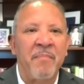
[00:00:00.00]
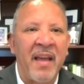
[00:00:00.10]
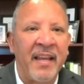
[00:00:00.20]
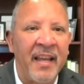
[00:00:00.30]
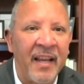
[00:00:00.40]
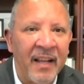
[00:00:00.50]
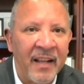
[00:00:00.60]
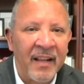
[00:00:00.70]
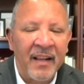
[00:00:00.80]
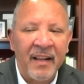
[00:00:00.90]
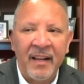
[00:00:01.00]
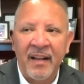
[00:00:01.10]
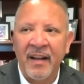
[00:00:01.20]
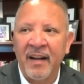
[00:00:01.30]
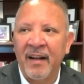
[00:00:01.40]
making
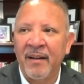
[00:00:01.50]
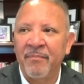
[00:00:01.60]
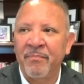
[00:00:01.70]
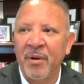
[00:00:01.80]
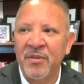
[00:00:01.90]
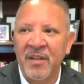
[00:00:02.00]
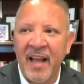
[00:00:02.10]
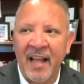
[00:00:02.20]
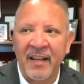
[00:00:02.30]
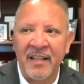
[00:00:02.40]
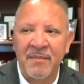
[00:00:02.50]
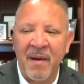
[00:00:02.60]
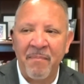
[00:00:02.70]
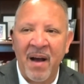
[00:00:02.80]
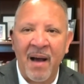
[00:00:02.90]
uh, personalities.
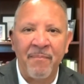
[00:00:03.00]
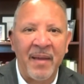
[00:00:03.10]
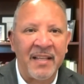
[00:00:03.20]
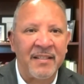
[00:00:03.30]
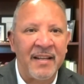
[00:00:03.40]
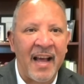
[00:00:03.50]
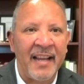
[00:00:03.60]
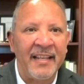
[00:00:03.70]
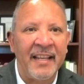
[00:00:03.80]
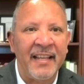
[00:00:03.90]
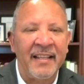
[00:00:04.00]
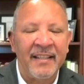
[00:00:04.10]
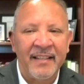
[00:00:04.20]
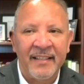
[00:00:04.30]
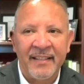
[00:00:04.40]
My mom makes 90
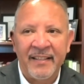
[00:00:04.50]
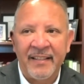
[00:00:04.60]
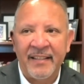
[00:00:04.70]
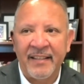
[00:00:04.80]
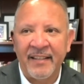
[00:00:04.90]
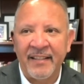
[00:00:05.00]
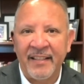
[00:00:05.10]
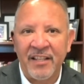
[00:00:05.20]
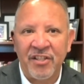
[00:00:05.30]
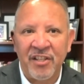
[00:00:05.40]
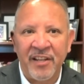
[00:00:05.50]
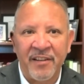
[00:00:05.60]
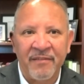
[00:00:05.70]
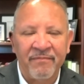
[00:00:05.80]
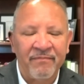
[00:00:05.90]
uh, this
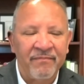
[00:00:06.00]
year.